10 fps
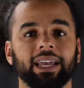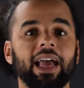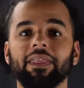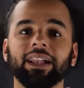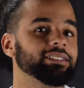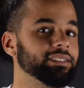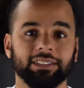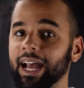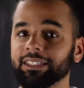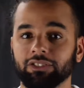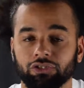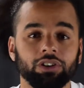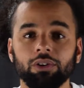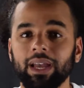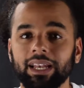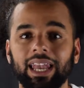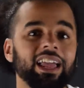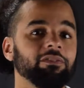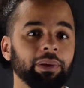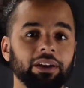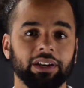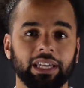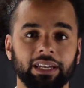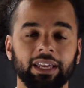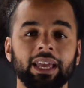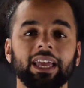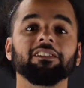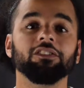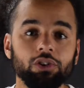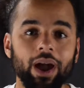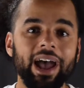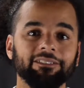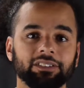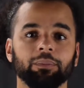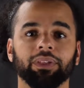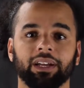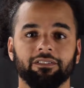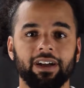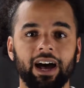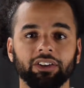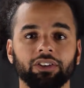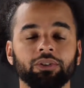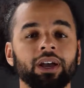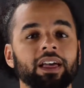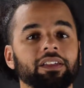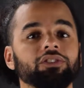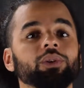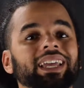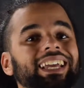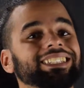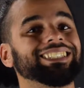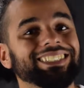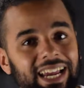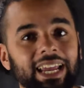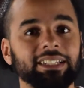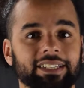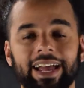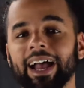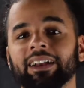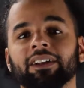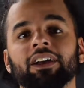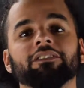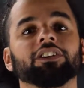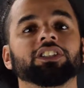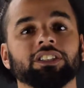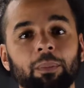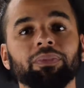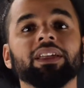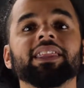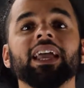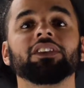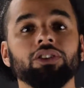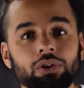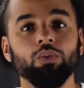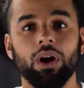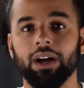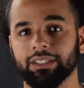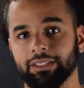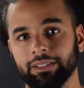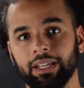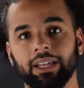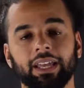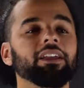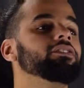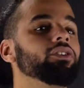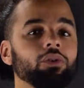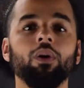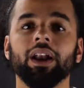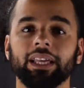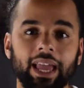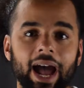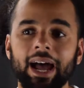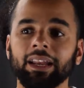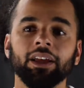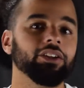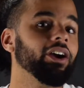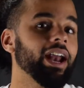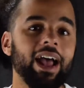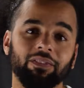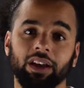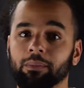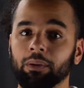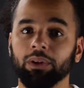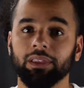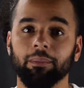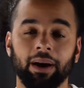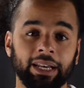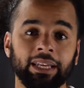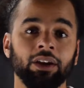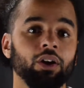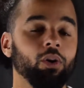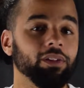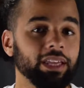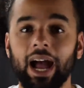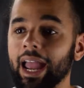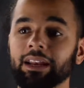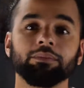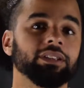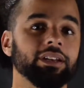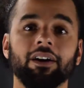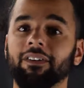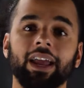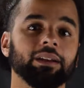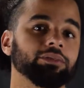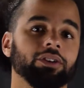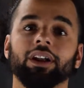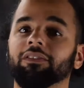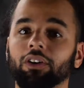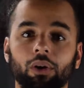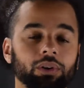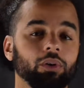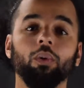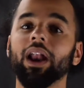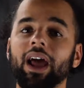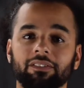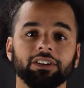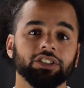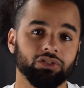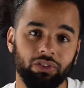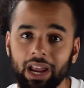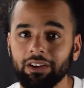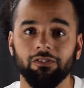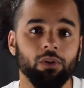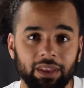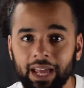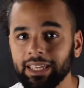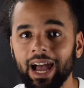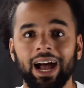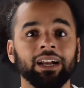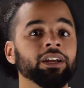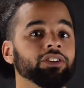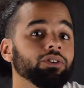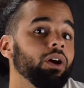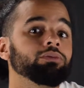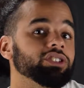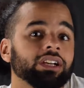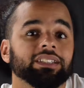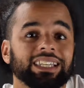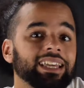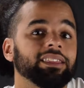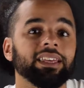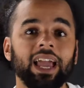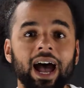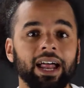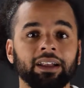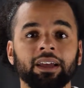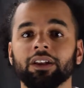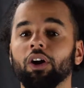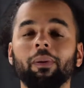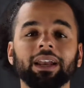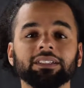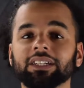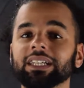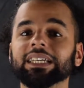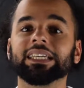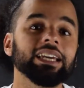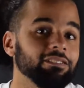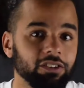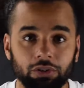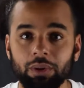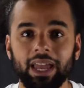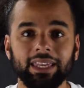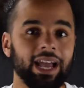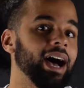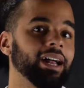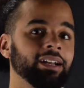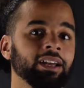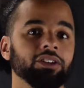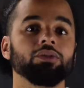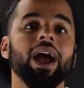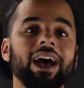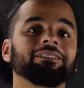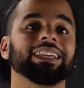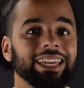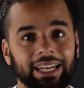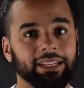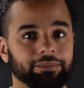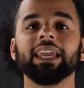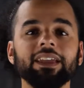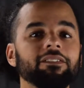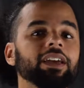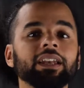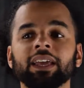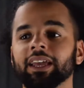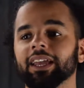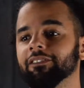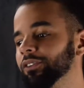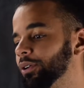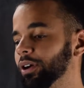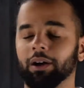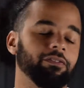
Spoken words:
And that's true in life, period. If you have something of value, then you can exchange that for something that you want. If you want a yacht, you're going to have to come up with the money or the items or enough gold or whatever to trade for that yacht. You don't just get the yacht. Nobody's going to give you a yacht. You have to get it. Even if you're